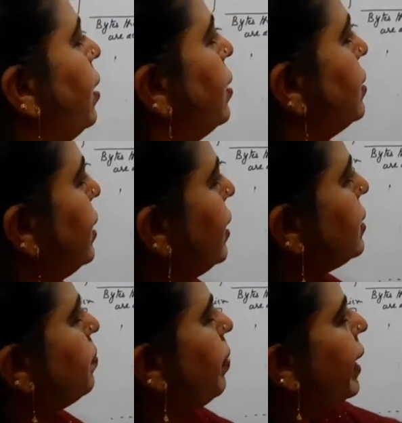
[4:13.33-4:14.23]

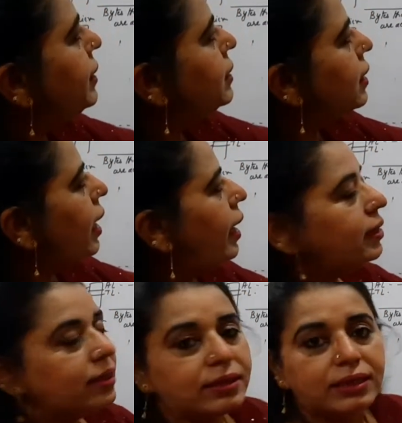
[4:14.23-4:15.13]
These bytes
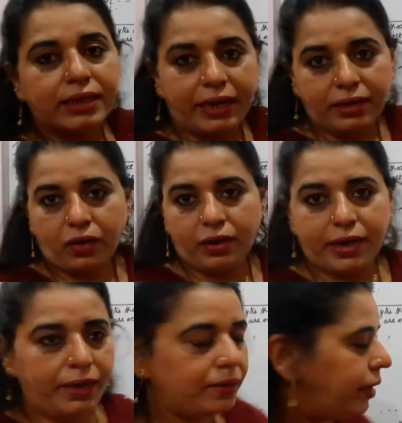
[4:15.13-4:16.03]
are sent
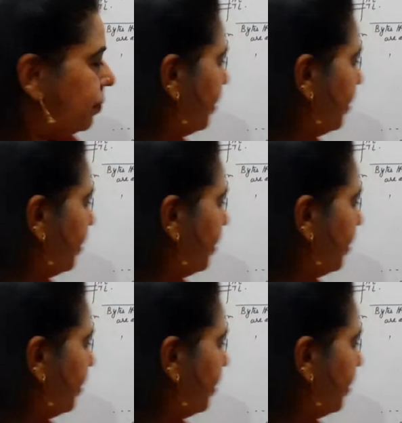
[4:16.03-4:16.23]
already. That